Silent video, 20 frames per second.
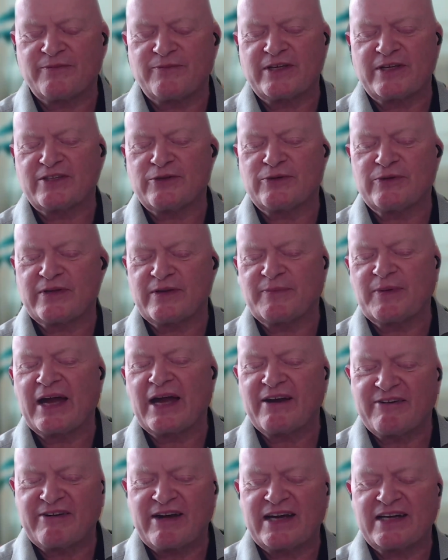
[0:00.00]
we're talking about
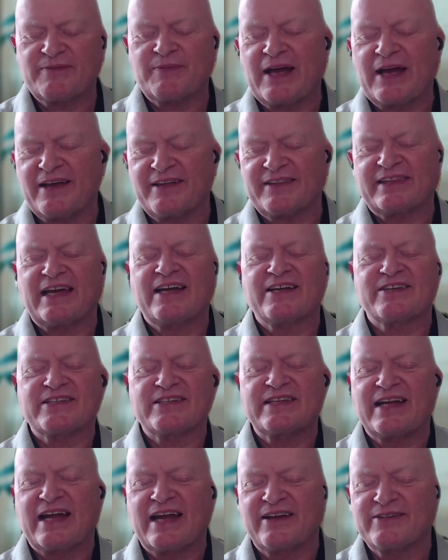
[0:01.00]
around about
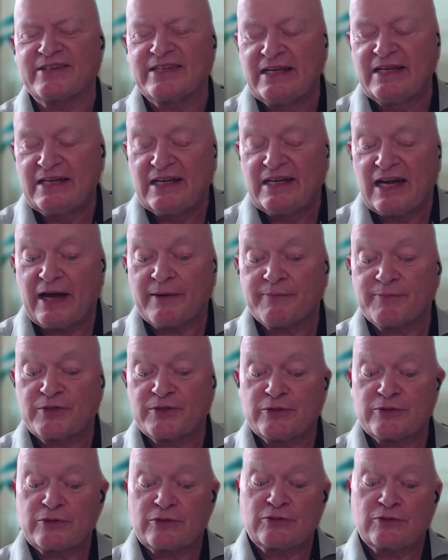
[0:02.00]
1,000 hours up
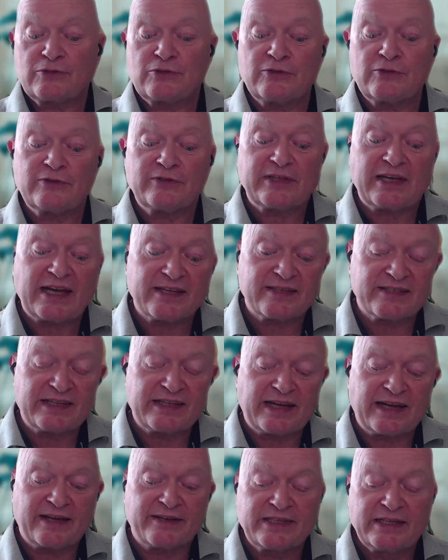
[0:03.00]
to 2,000
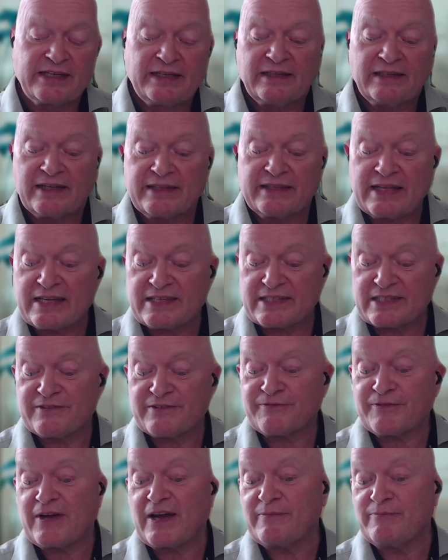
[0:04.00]
hours, and that's
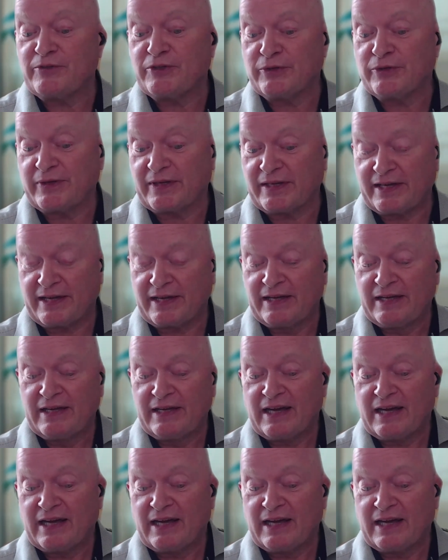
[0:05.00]
if I'm doing it.